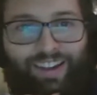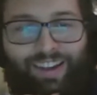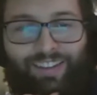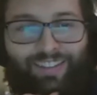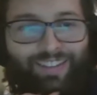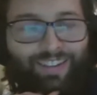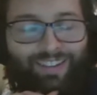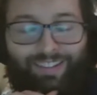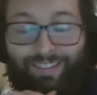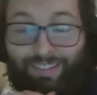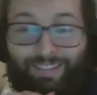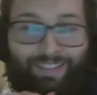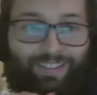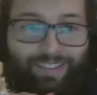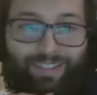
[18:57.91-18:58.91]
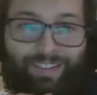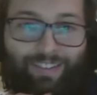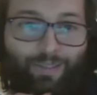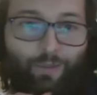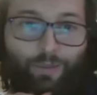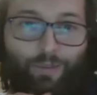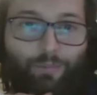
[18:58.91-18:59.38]
It
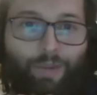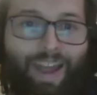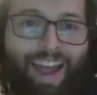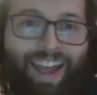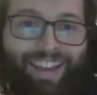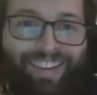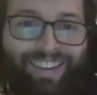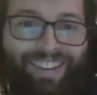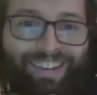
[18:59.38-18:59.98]
was bad.